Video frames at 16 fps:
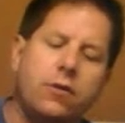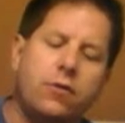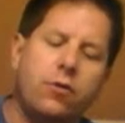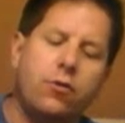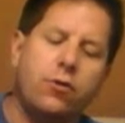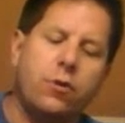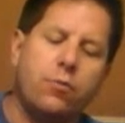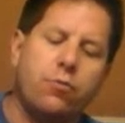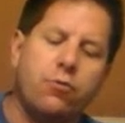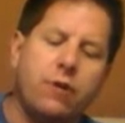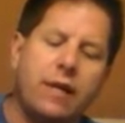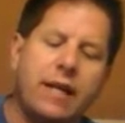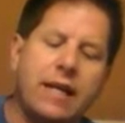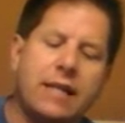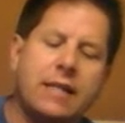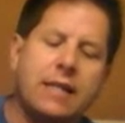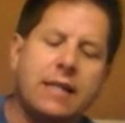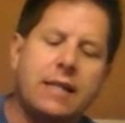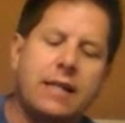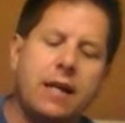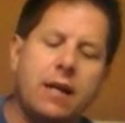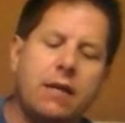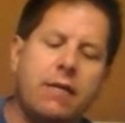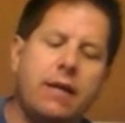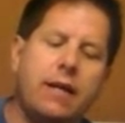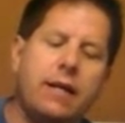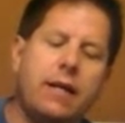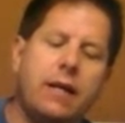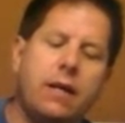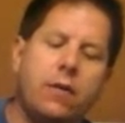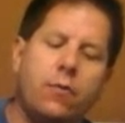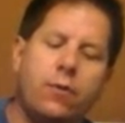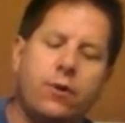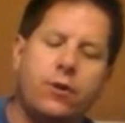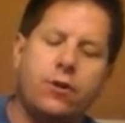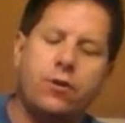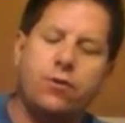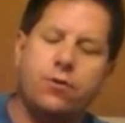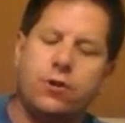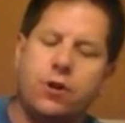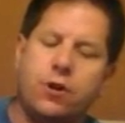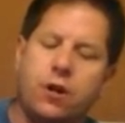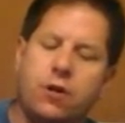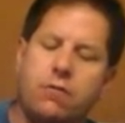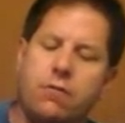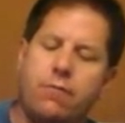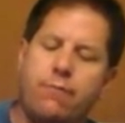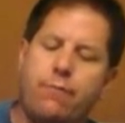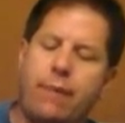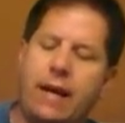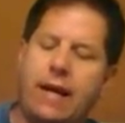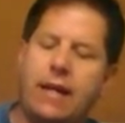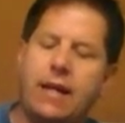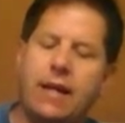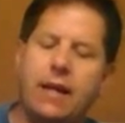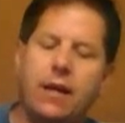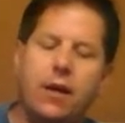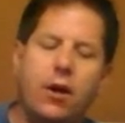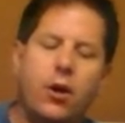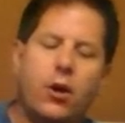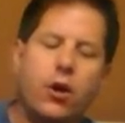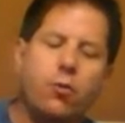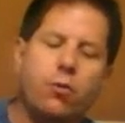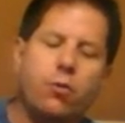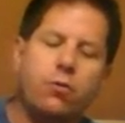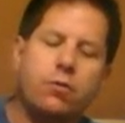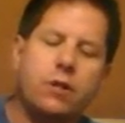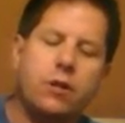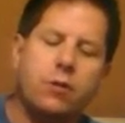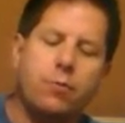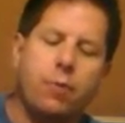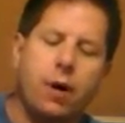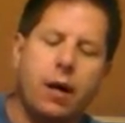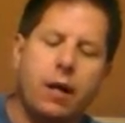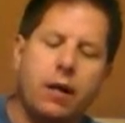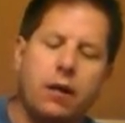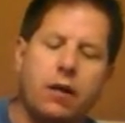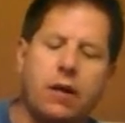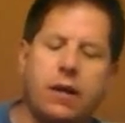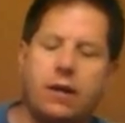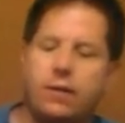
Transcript: no debris gets in there. And then when you start painting, you won't see your body line.